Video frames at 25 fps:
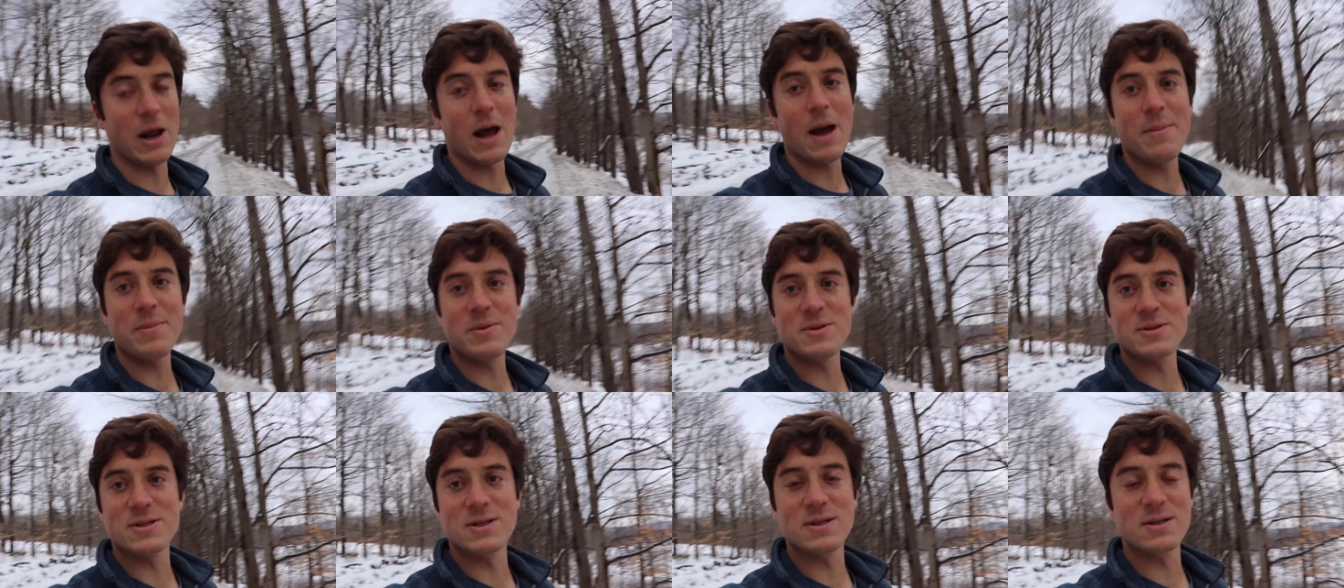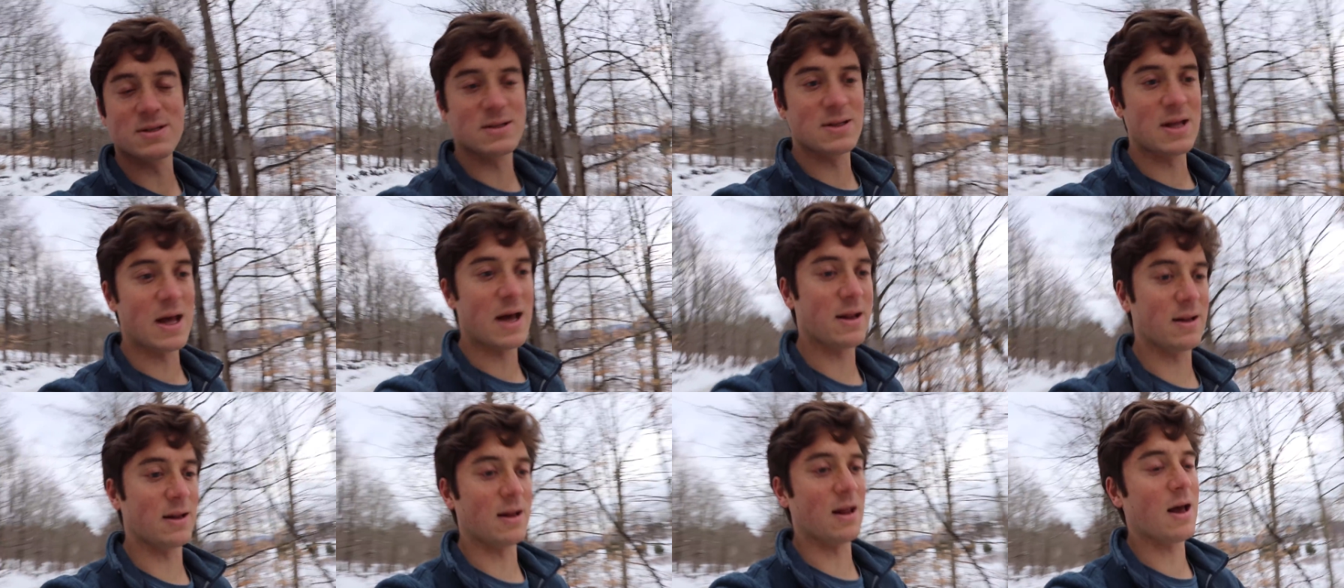happens is
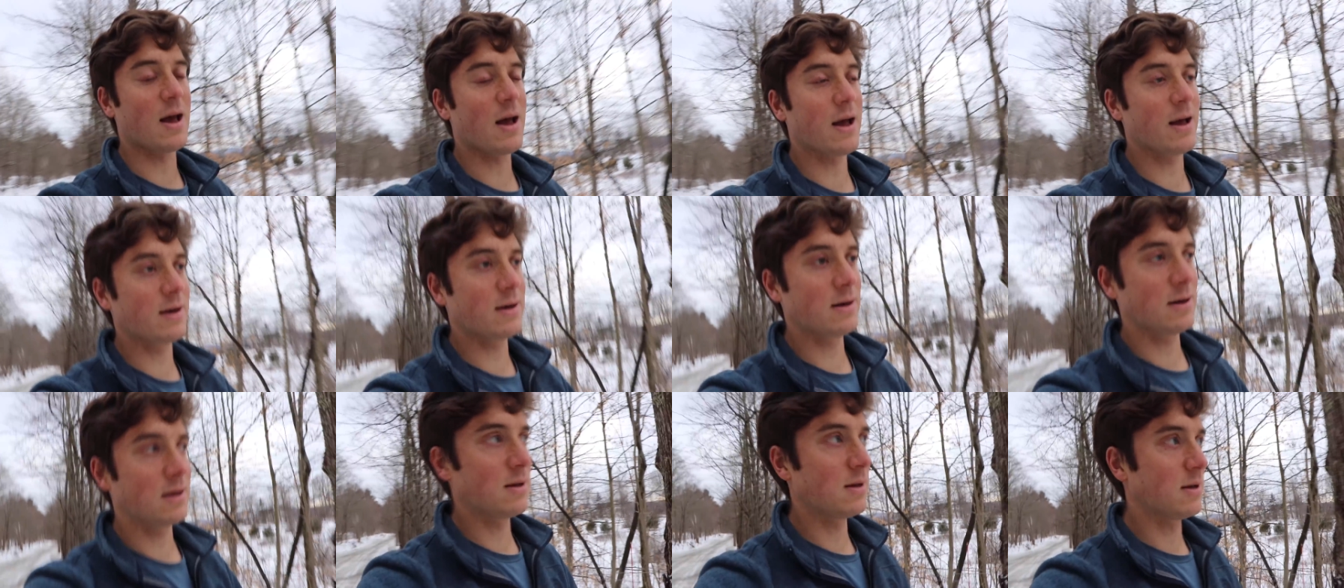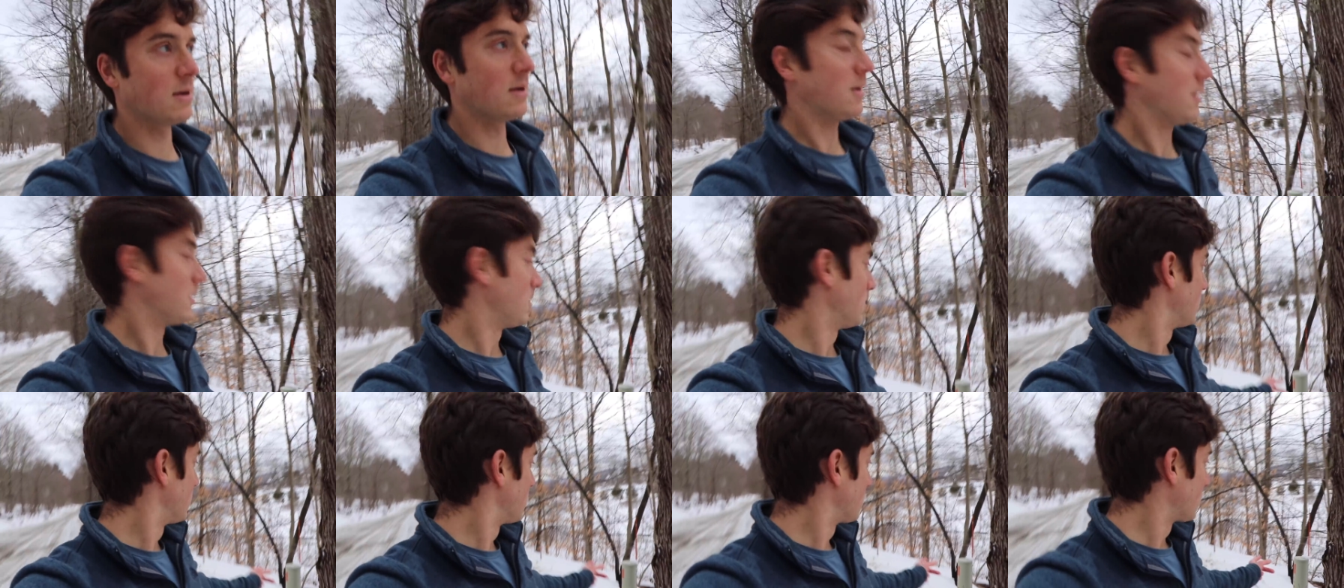that line
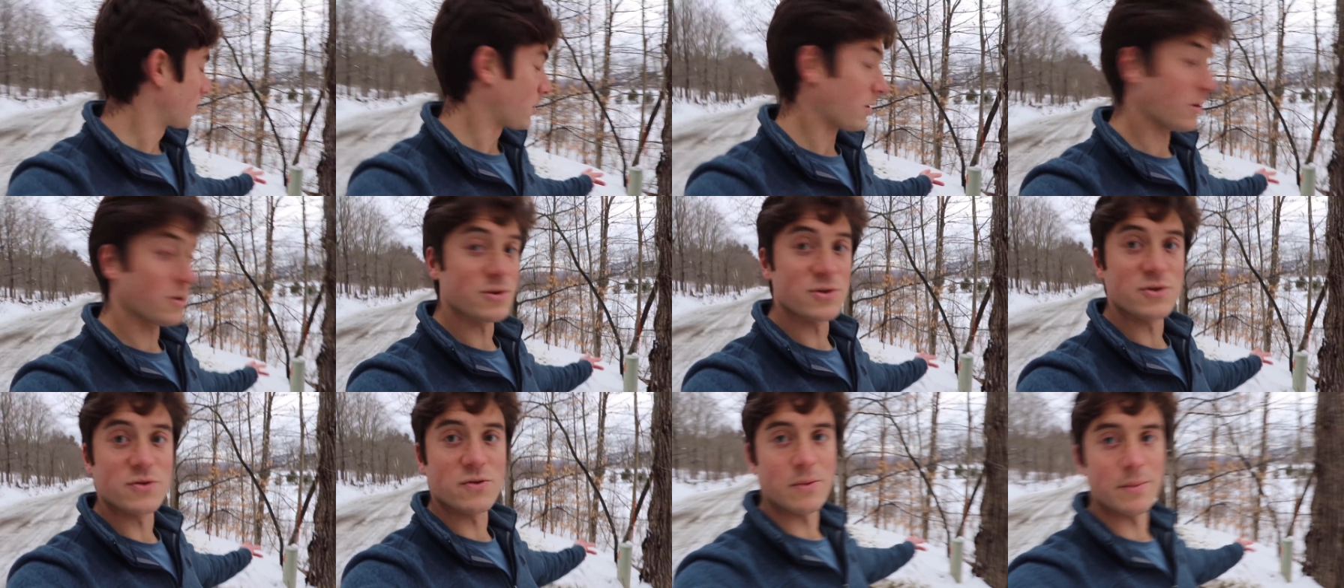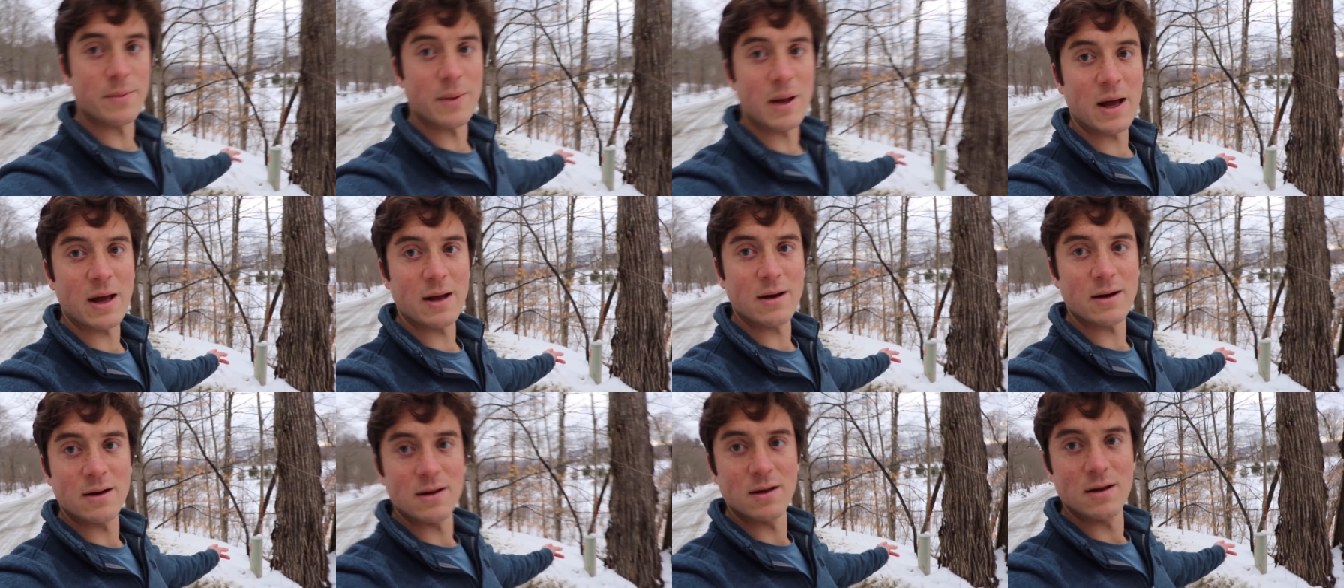goes from
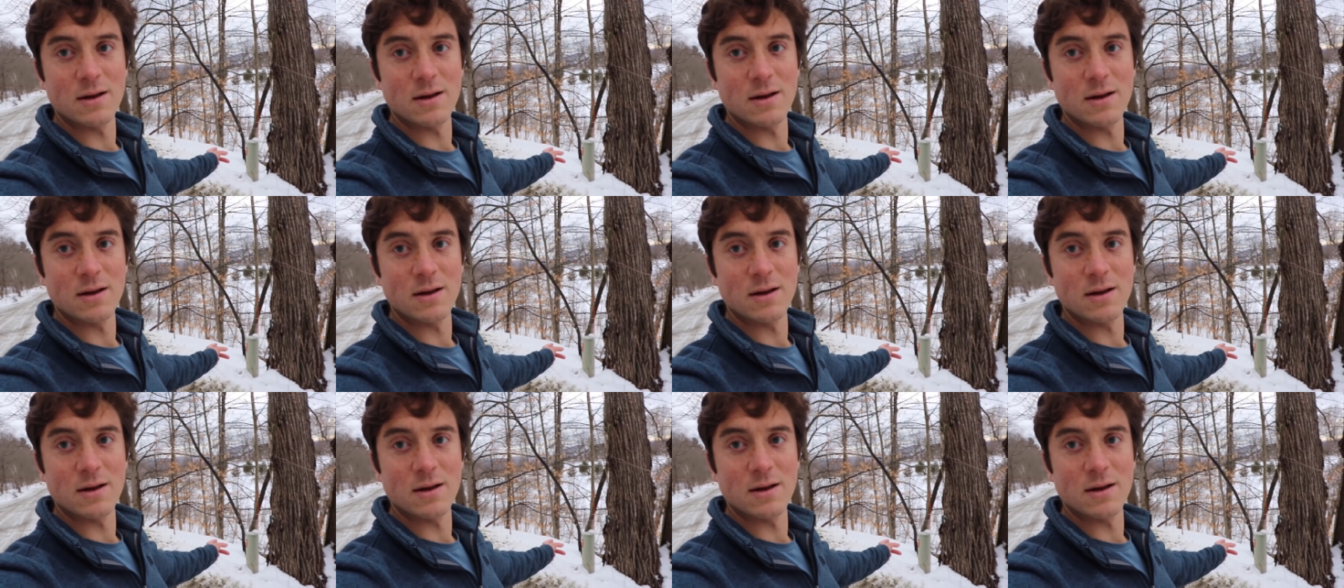that